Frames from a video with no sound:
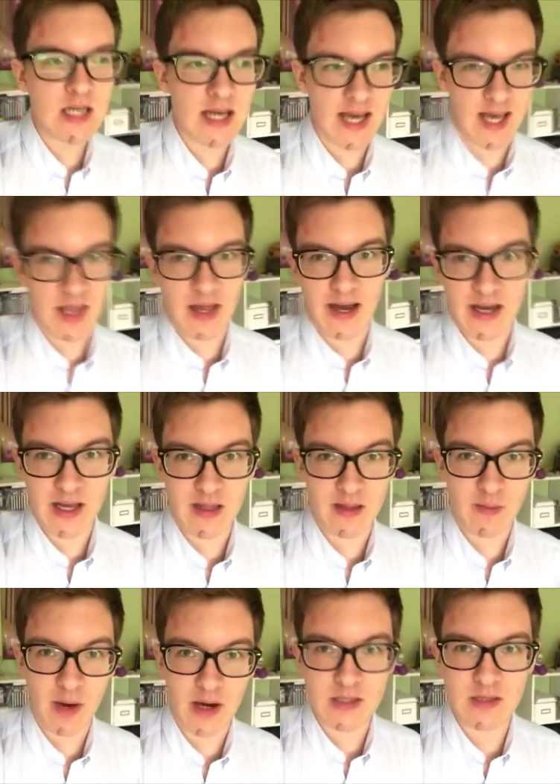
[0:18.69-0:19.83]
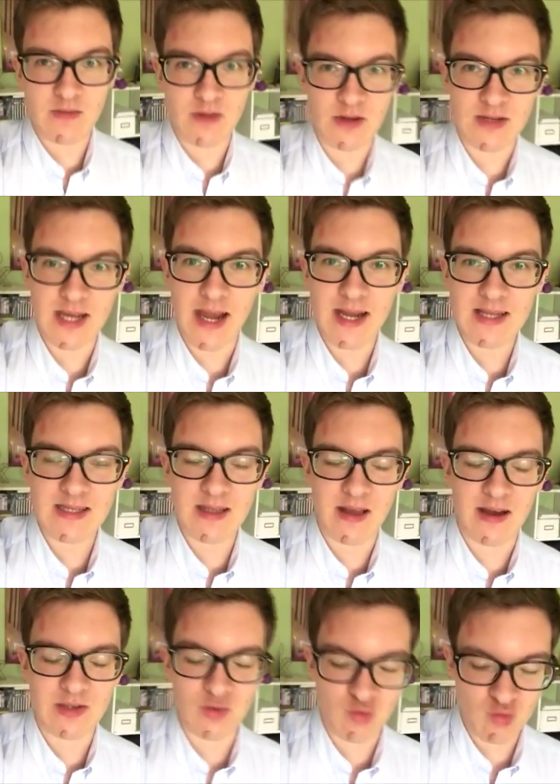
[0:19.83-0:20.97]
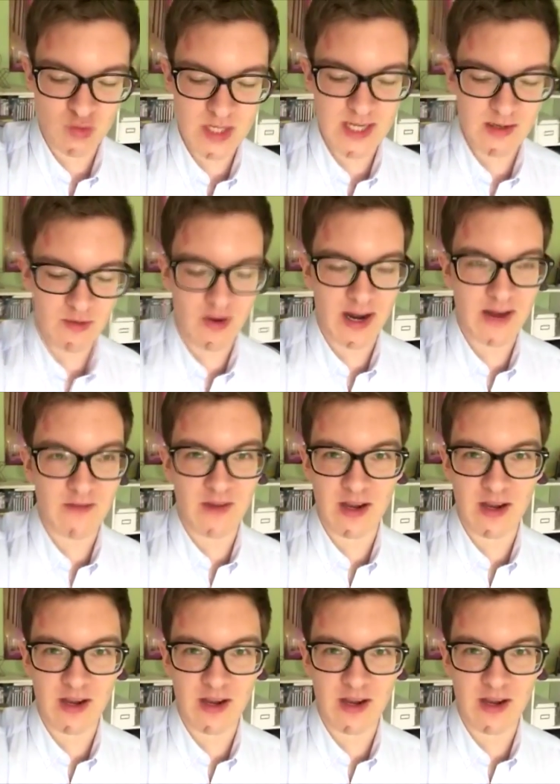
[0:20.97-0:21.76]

hit that in the past few days, so that's really great.